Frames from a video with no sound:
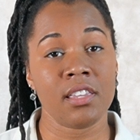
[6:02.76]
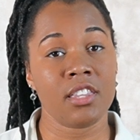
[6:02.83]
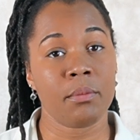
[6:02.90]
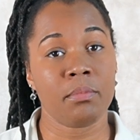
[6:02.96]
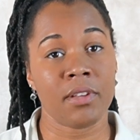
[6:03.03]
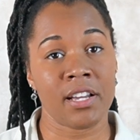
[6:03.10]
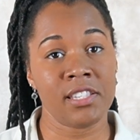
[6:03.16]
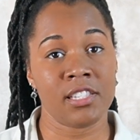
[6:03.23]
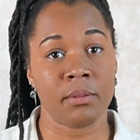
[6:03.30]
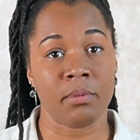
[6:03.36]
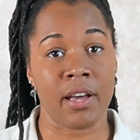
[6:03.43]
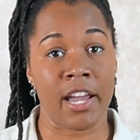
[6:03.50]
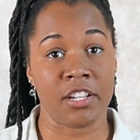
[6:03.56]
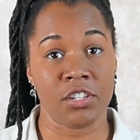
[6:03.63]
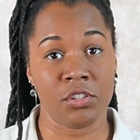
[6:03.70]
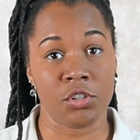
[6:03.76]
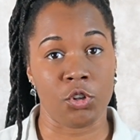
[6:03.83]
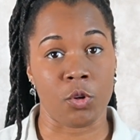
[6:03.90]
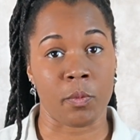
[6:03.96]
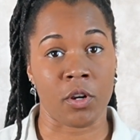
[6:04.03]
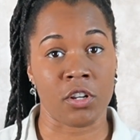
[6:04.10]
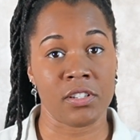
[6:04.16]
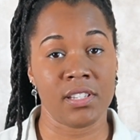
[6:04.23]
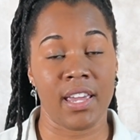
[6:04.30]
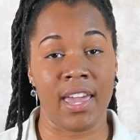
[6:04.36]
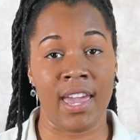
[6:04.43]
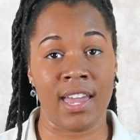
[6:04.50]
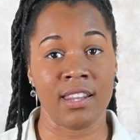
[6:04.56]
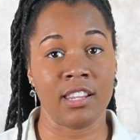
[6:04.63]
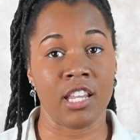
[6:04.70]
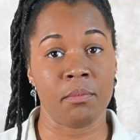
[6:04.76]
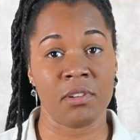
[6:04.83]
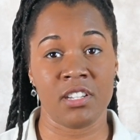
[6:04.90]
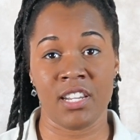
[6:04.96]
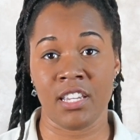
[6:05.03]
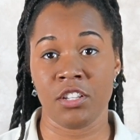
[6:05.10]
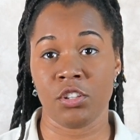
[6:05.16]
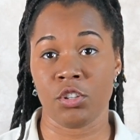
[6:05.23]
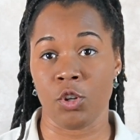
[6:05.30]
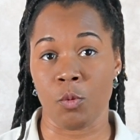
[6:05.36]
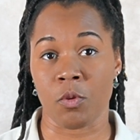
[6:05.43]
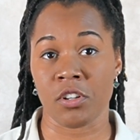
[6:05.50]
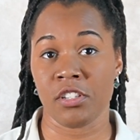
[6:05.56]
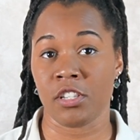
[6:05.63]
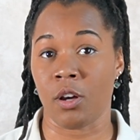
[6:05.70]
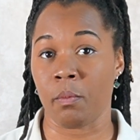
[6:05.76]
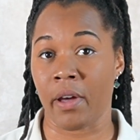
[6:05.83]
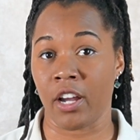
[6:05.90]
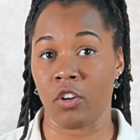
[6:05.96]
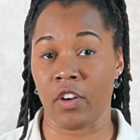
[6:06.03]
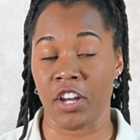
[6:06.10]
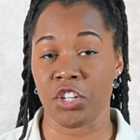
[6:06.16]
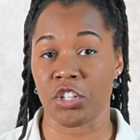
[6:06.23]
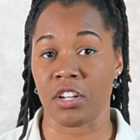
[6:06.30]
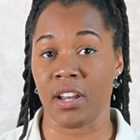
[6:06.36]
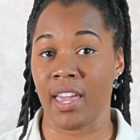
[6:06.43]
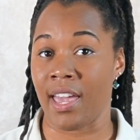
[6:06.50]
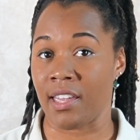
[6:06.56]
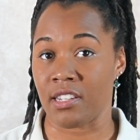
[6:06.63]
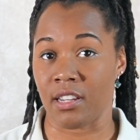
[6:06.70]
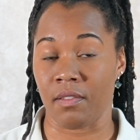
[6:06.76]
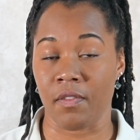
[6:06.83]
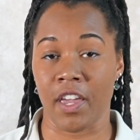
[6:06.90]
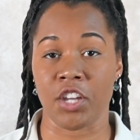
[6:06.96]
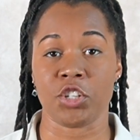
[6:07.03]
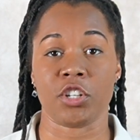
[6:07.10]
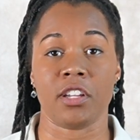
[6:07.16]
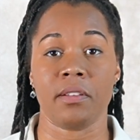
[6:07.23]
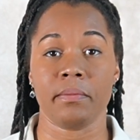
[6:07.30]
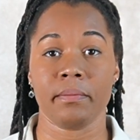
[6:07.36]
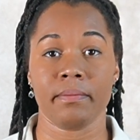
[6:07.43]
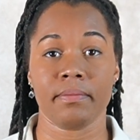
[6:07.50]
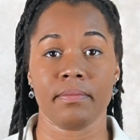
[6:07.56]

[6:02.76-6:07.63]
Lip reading: the blood supply to tumors and limited tumor cell migration and invasion.